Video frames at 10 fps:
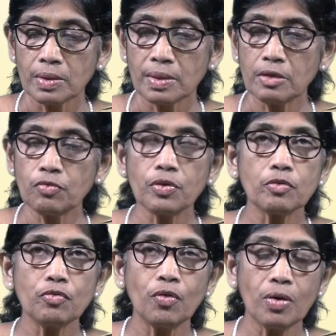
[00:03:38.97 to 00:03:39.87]
Then for
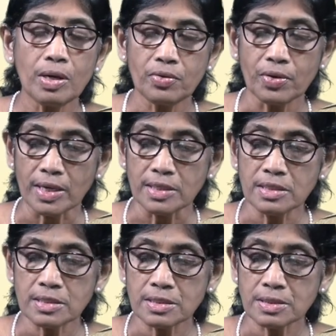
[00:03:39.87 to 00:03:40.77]
a fall rise